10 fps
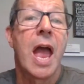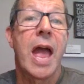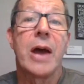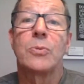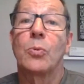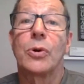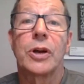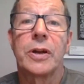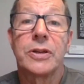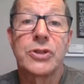and we're
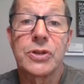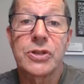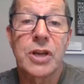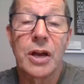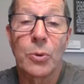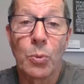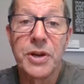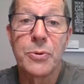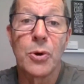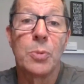going to just kind of
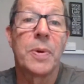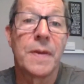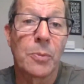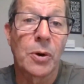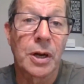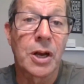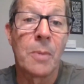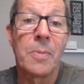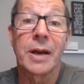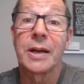regroup, and then we're going to
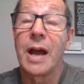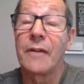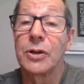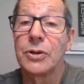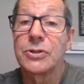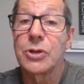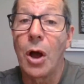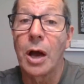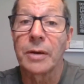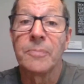come back and have a good
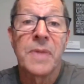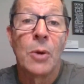talk.